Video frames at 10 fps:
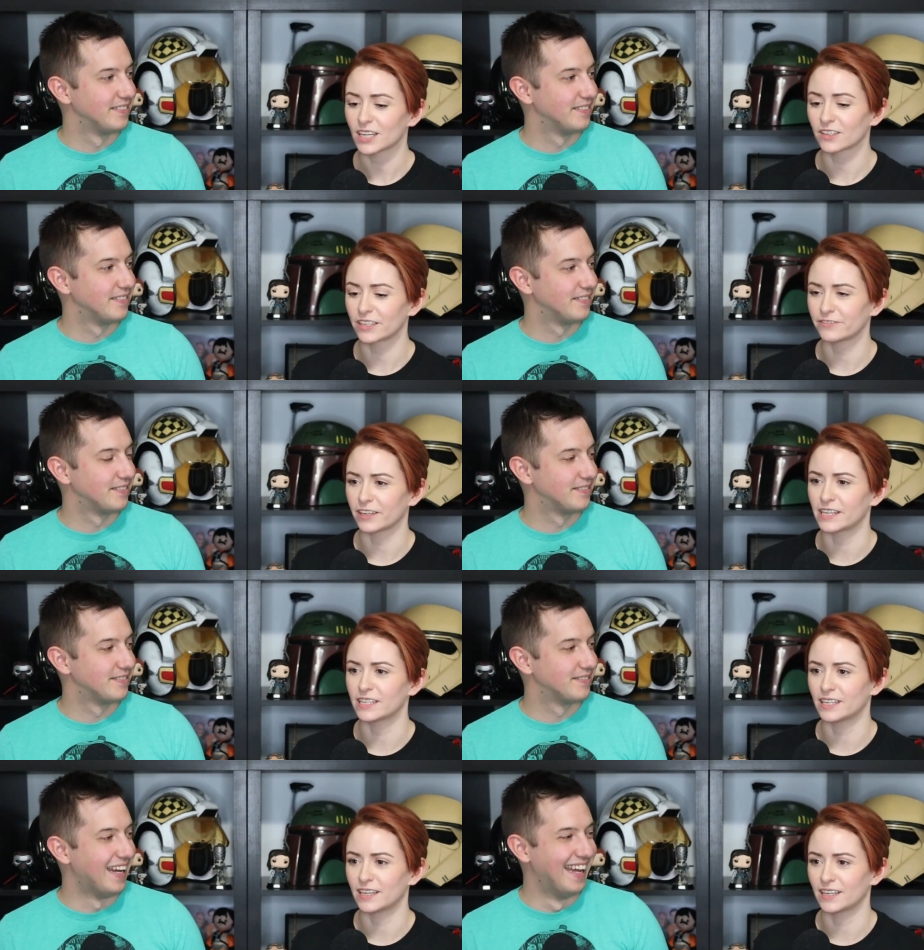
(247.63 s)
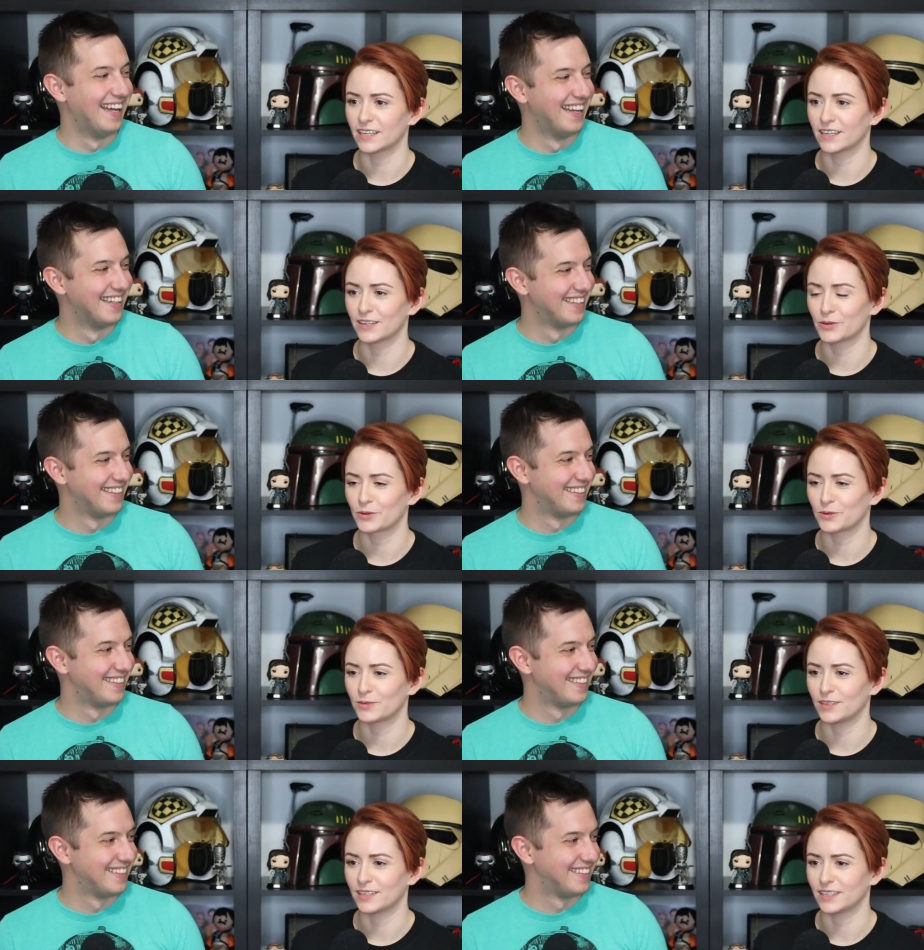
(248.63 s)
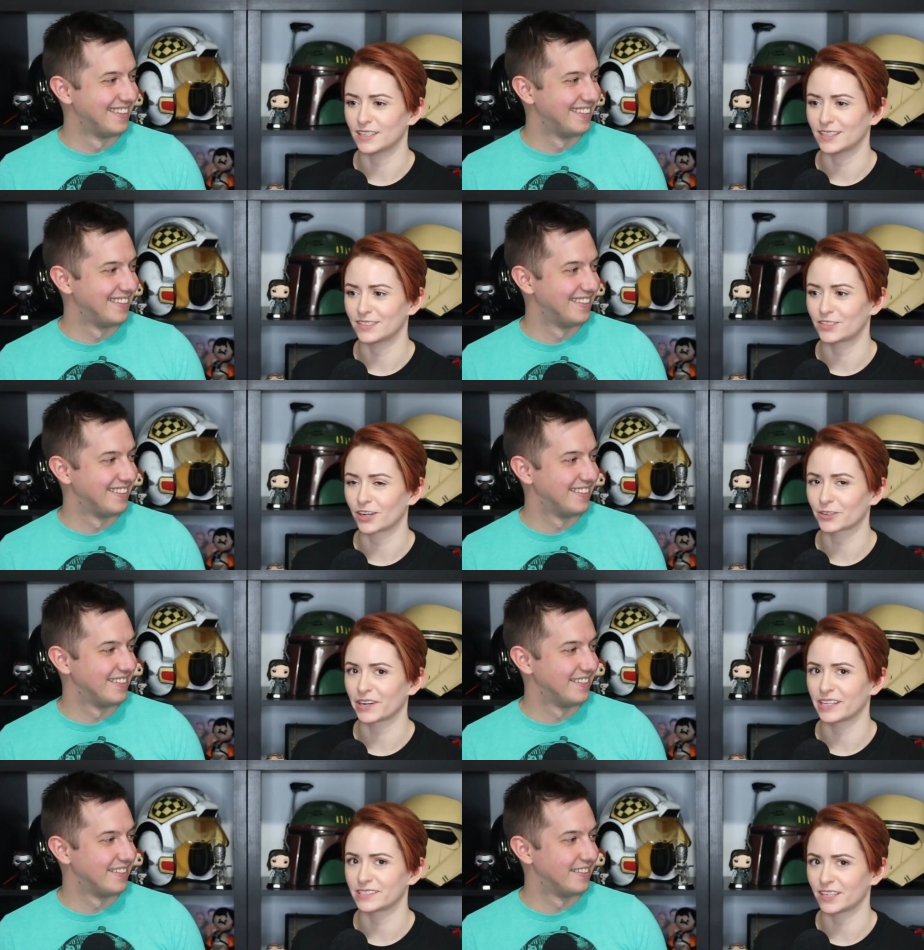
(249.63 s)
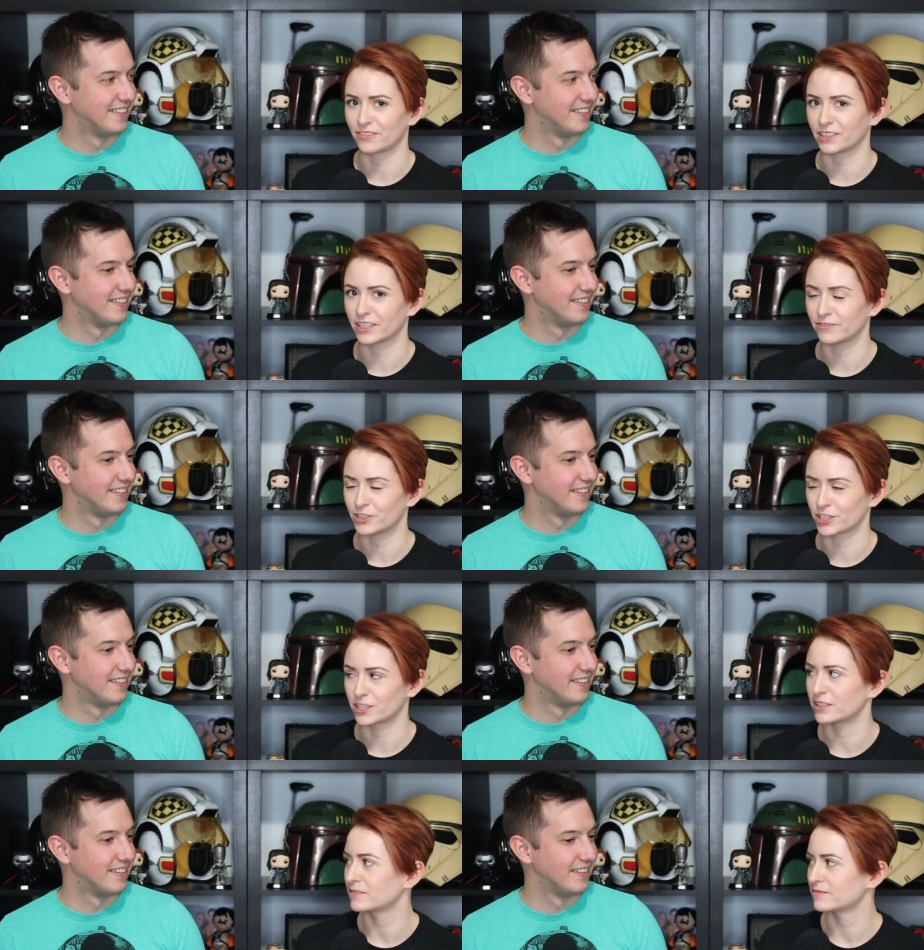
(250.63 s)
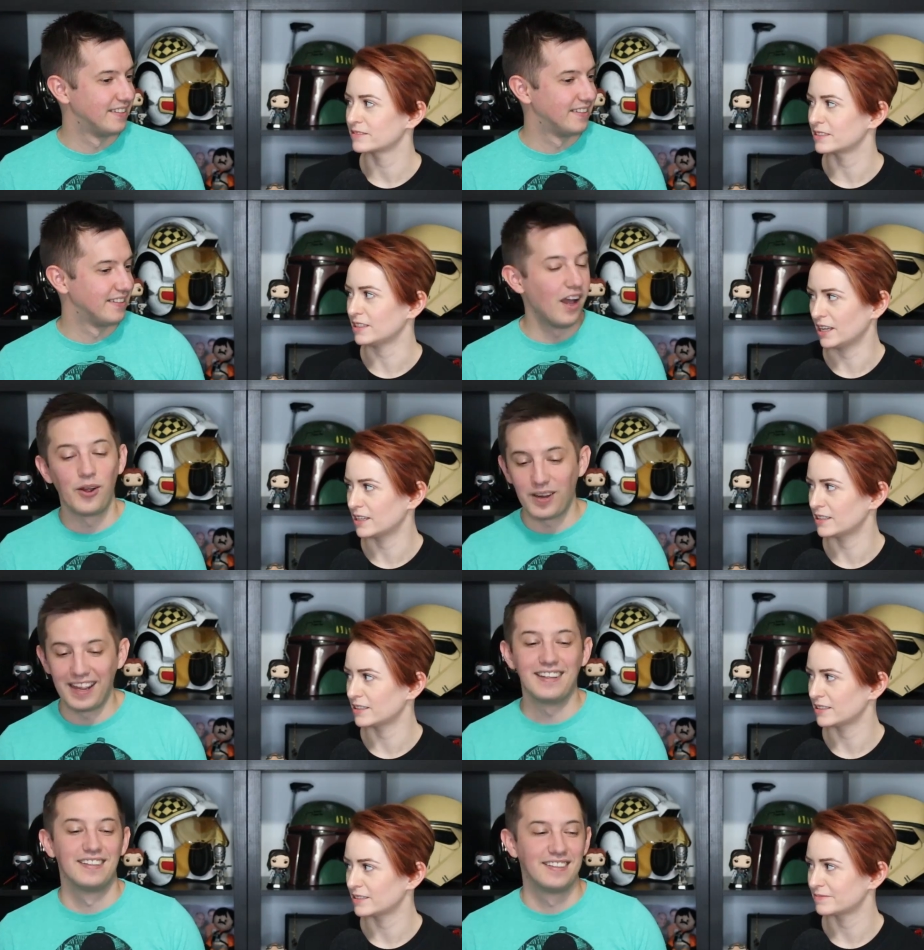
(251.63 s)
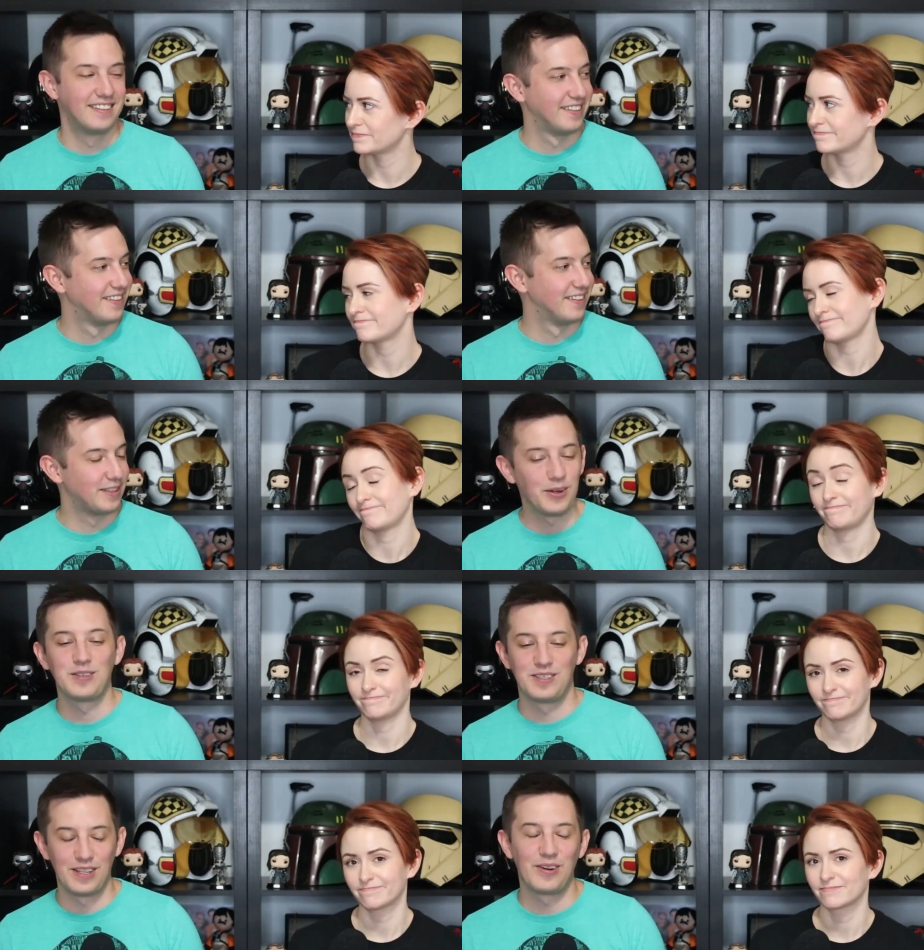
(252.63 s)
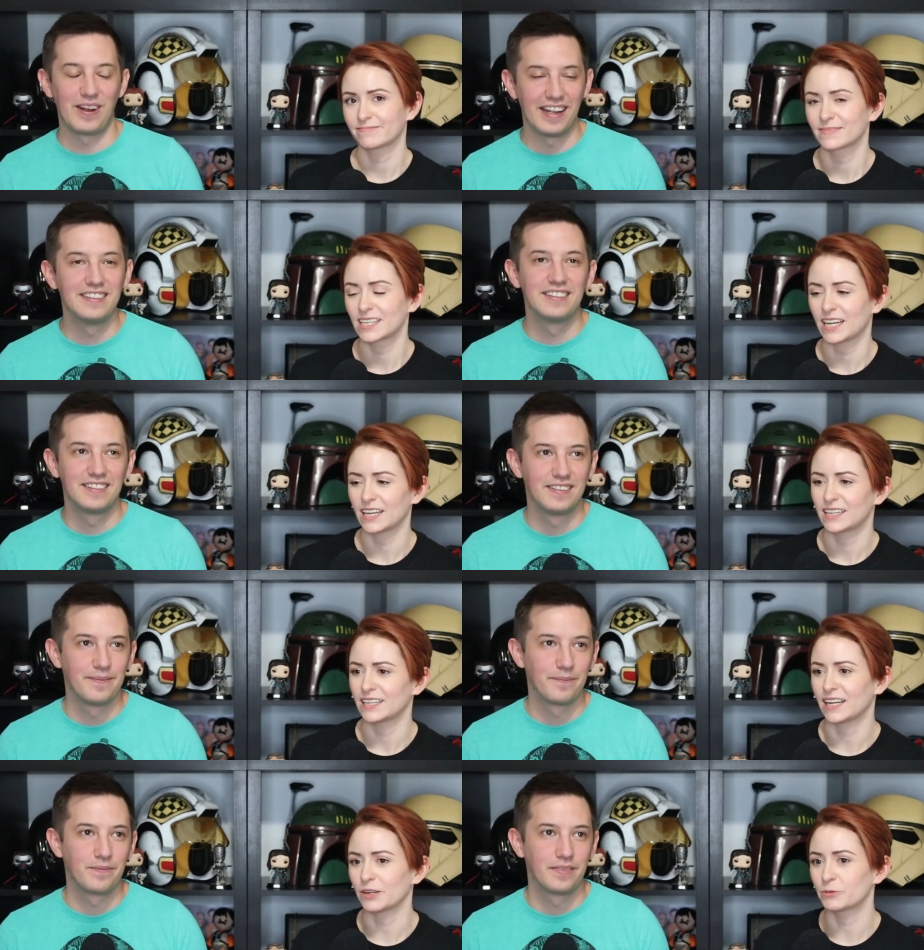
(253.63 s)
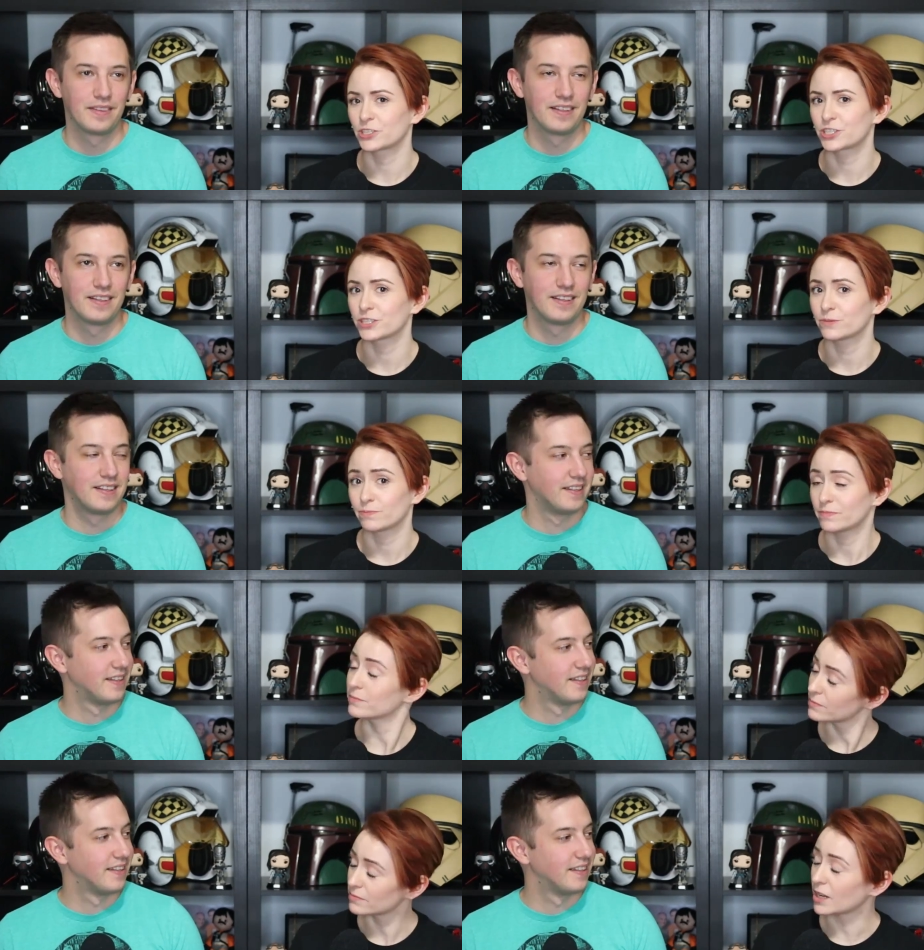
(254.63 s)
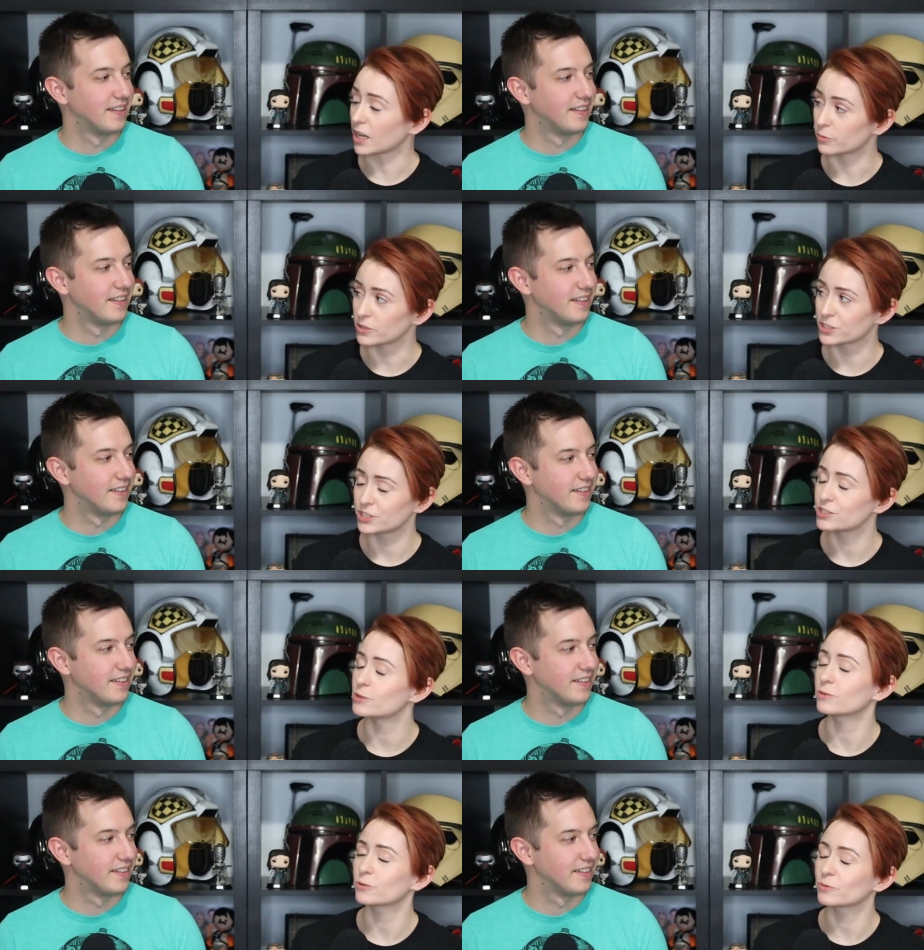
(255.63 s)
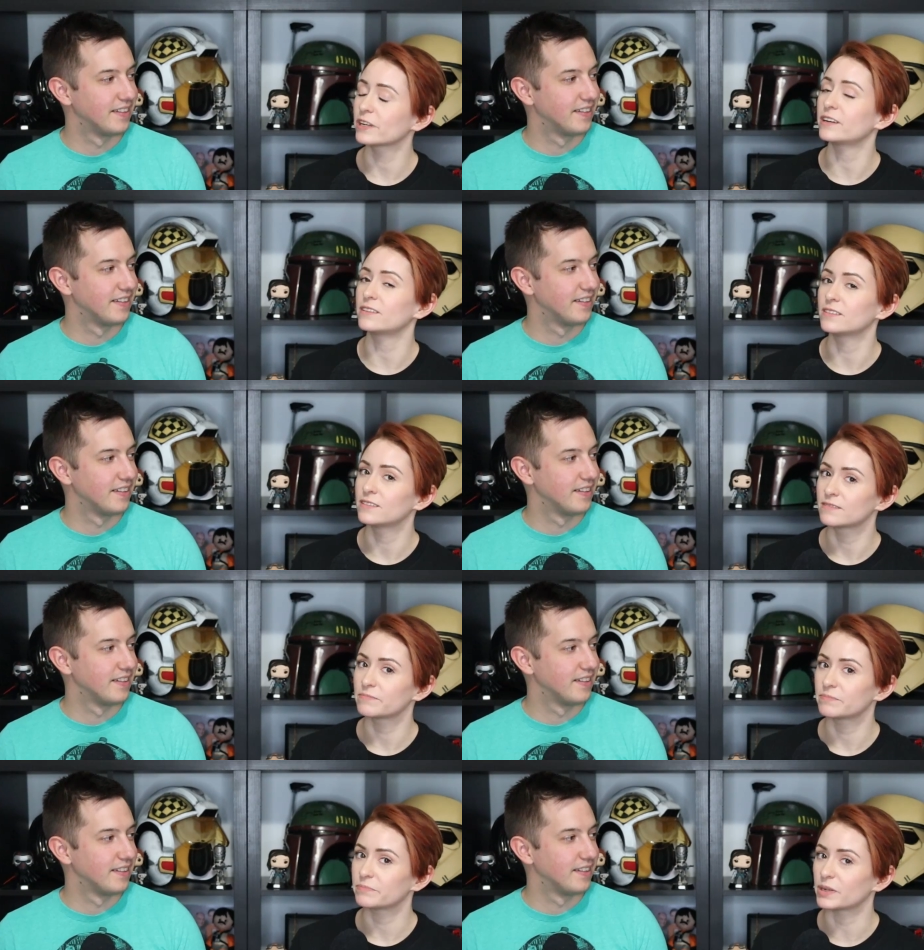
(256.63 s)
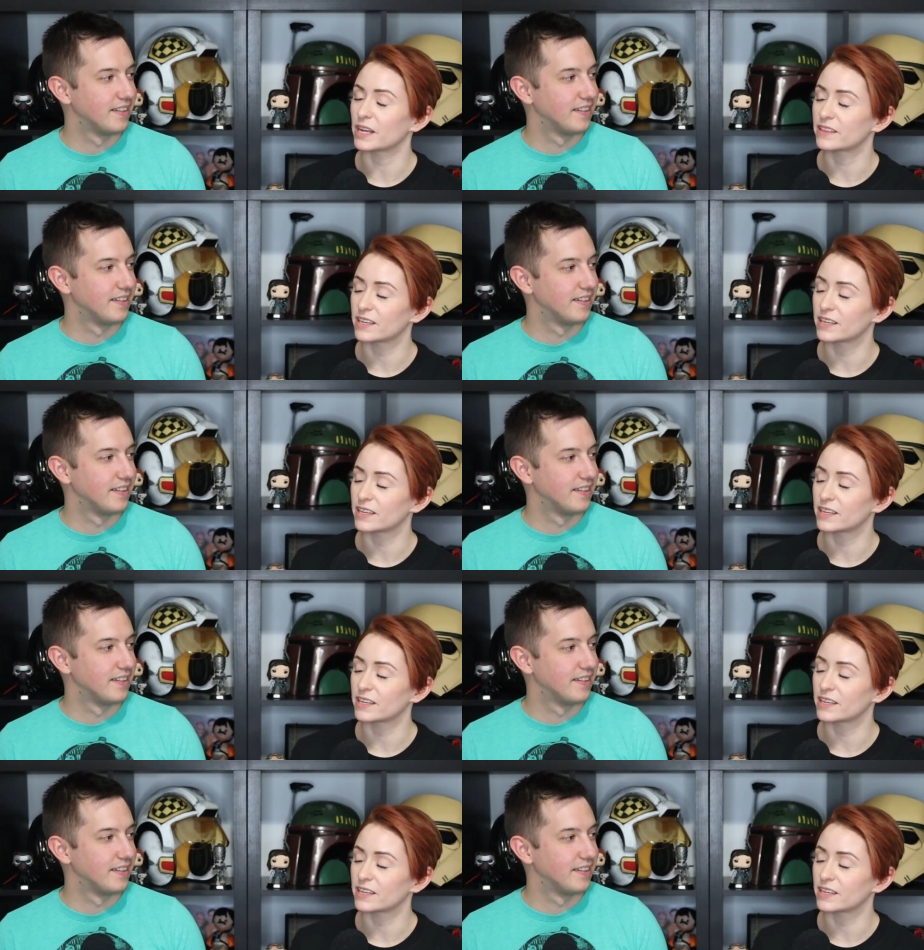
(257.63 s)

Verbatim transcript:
Speaker 1: All right, fine. Dark Rey is definitely a vision.
Speaker 2: Okay. All right.
Speaker 1: I wish she were real, but I